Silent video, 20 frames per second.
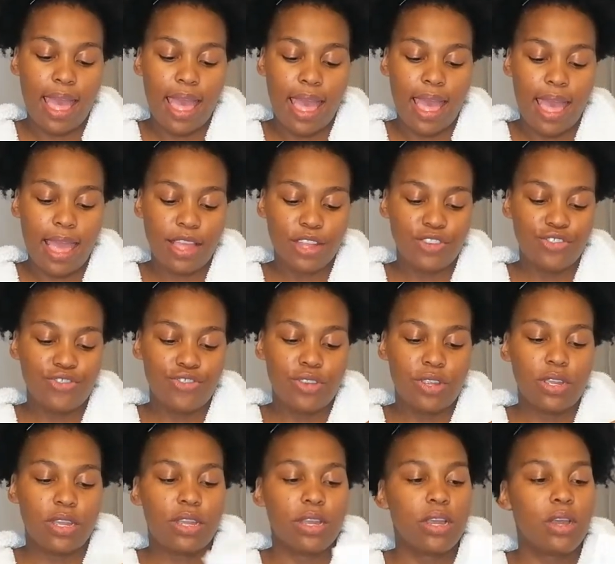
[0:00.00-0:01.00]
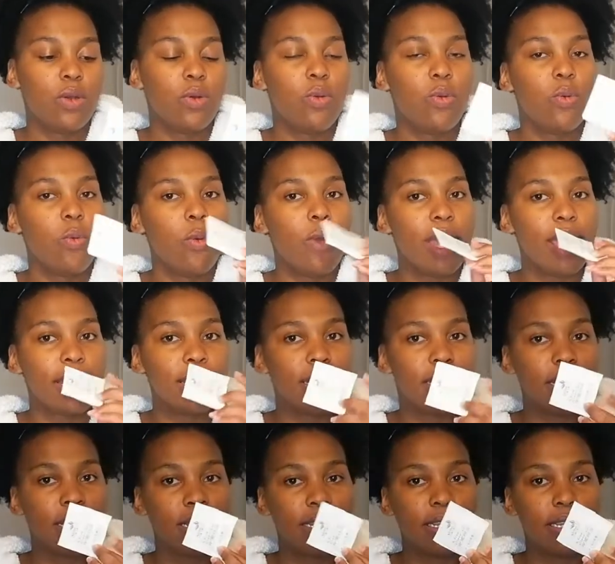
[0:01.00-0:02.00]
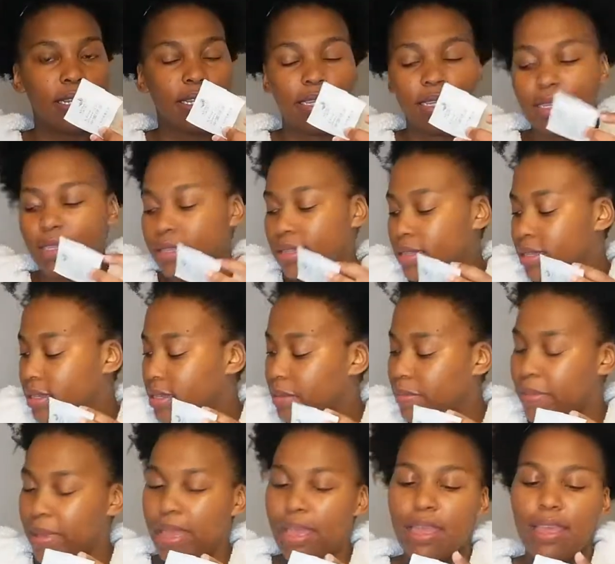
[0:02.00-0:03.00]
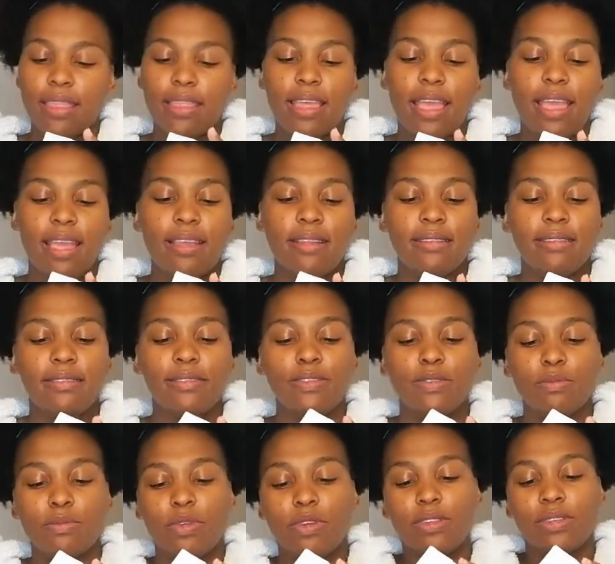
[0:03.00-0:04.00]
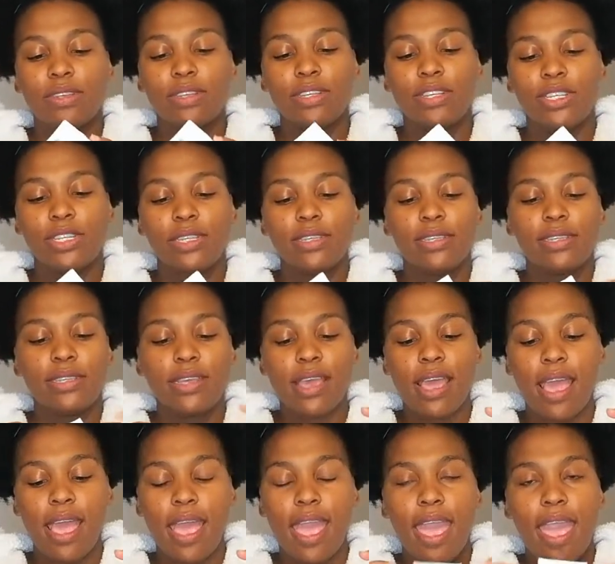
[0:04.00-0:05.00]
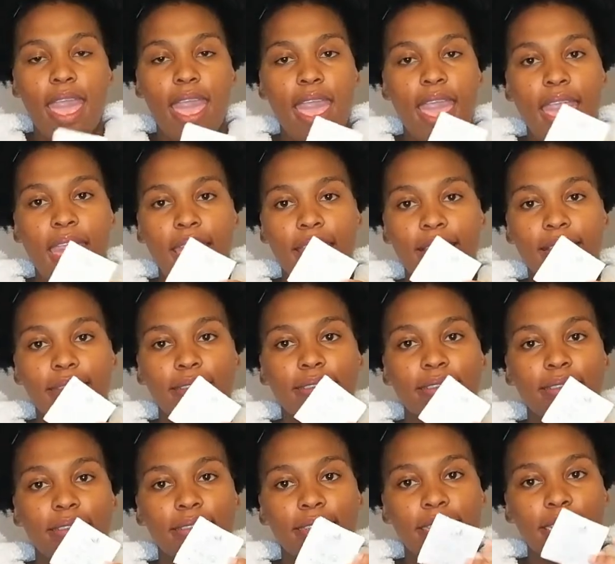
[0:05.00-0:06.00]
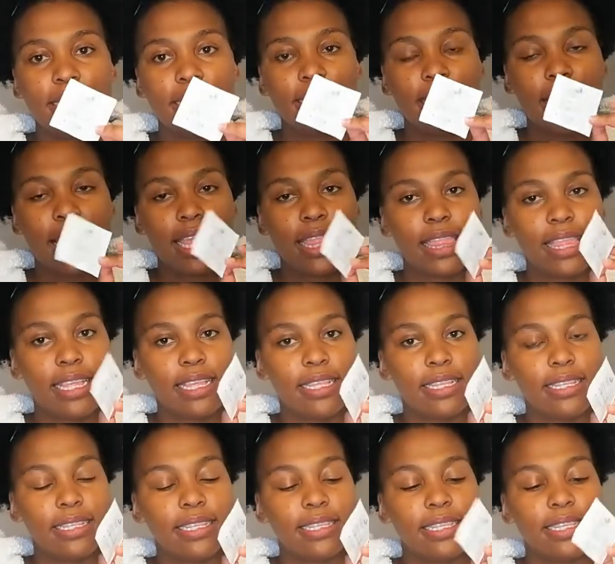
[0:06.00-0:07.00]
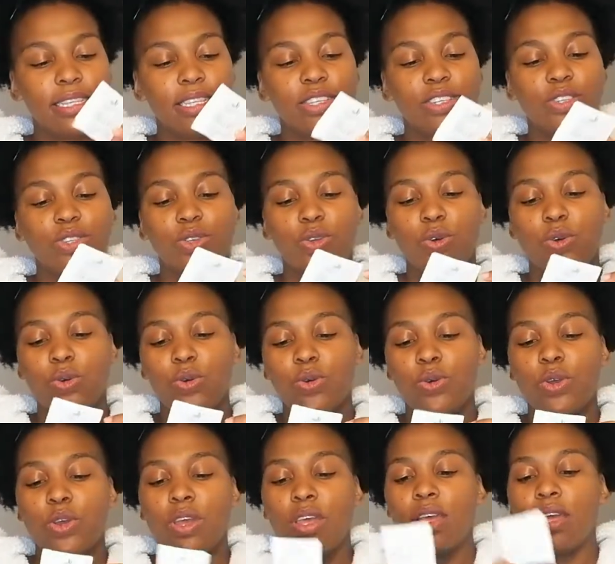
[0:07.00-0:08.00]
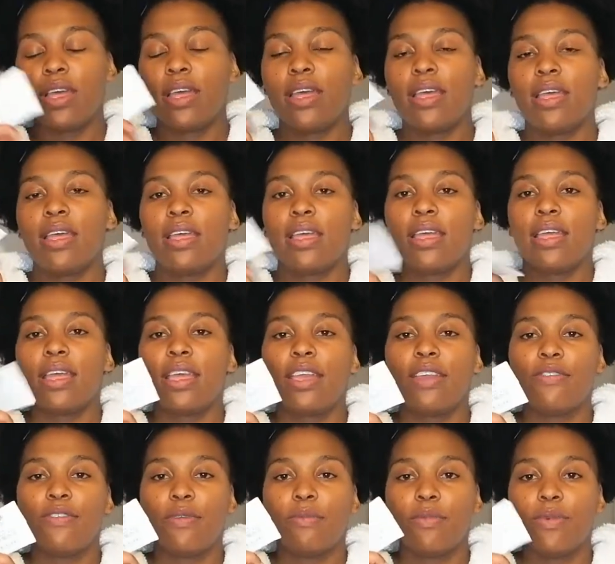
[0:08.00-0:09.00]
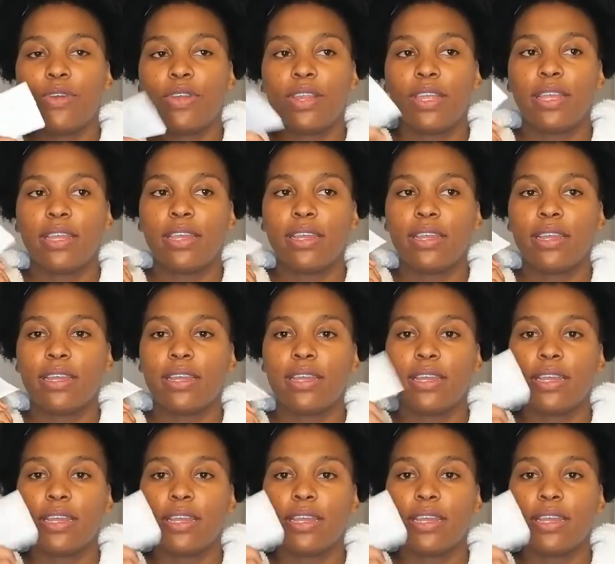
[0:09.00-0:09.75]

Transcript: I drink one, the tea bag, they're in the small sachets, and it's like this. So every morning